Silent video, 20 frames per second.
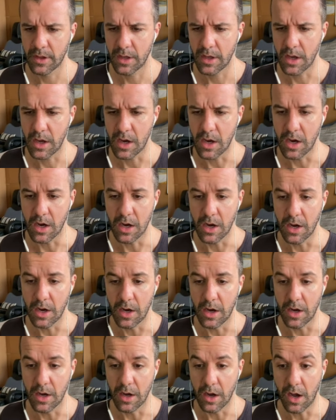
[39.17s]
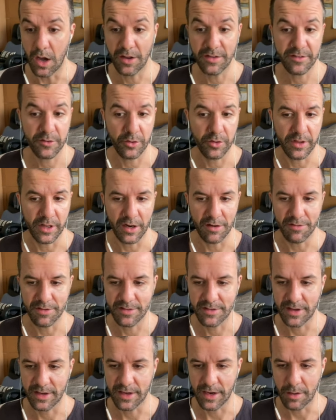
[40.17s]
hostel that I've
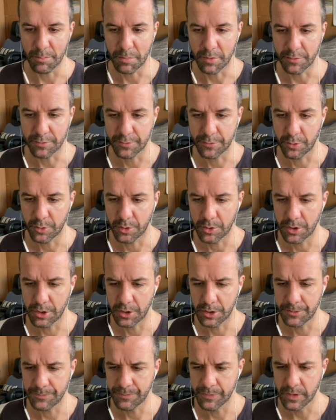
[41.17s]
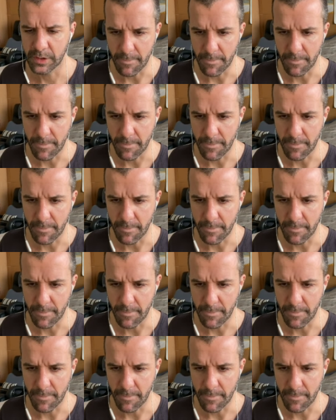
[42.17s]
stayed at before.